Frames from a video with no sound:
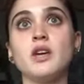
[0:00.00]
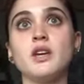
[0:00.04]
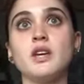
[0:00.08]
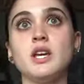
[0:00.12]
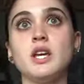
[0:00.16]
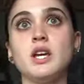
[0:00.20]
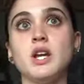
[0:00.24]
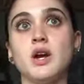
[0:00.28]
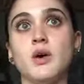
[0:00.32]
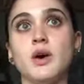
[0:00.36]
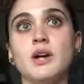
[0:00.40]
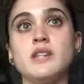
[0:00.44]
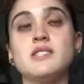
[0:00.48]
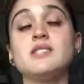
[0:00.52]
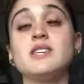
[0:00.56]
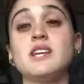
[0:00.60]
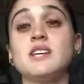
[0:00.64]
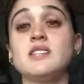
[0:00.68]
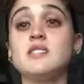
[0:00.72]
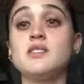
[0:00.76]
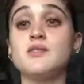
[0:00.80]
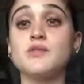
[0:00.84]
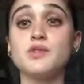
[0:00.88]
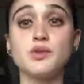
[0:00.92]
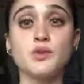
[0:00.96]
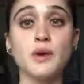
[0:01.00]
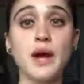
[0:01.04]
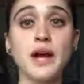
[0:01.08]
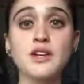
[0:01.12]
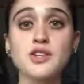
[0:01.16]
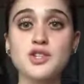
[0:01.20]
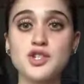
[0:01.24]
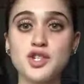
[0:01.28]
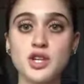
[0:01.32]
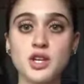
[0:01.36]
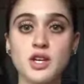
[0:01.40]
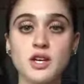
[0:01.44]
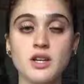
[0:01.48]
you know, a sense of
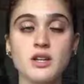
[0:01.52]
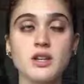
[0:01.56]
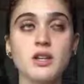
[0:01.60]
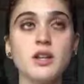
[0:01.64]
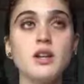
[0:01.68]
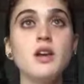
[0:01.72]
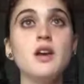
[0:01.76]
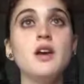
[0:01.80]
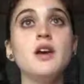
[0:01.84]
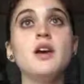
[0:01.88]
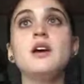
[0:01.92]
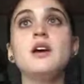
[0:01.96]
direction.